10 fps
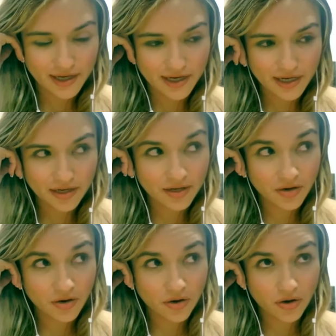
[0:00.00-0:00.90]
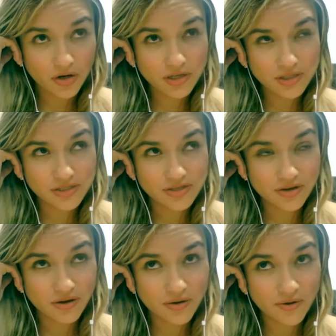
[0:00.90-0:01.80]
And
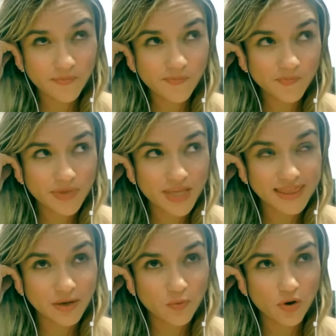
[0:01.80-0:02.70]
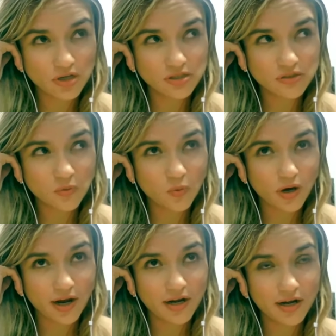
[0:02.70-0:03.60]
also the worst
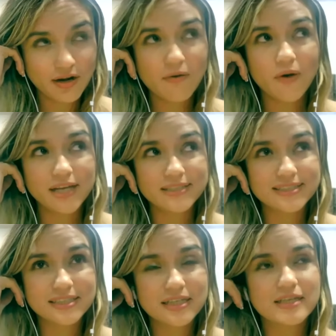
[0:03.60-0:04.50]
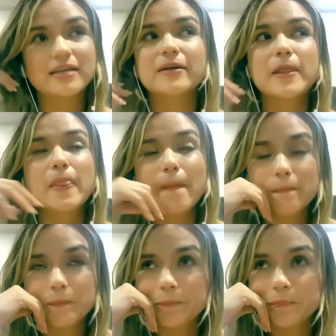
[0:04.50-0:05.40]
one was
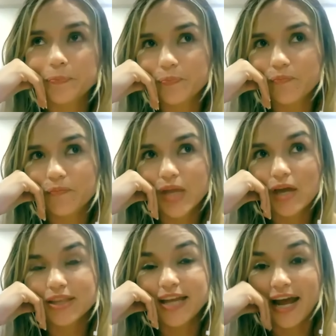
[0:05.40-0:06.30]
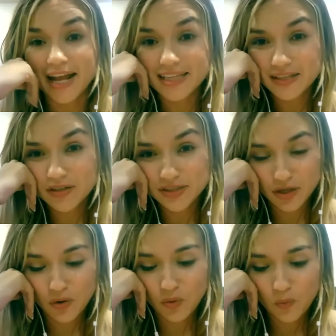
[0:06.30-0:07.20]
um, that I,
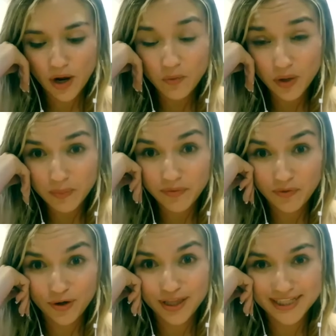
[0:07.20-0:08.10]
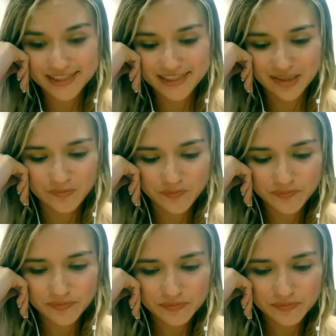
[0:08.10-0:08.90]
so one week before Disney,